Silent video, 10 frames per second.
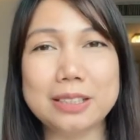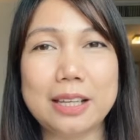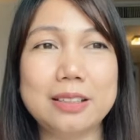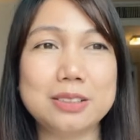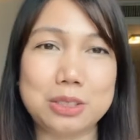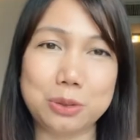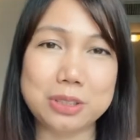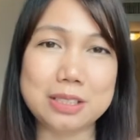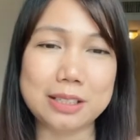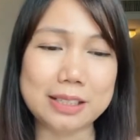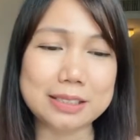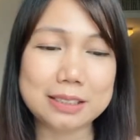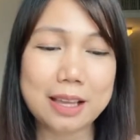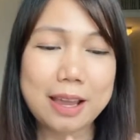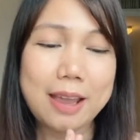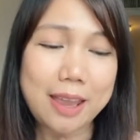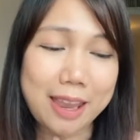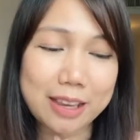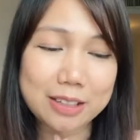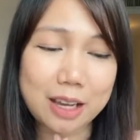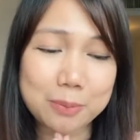and it's in Ortigas, and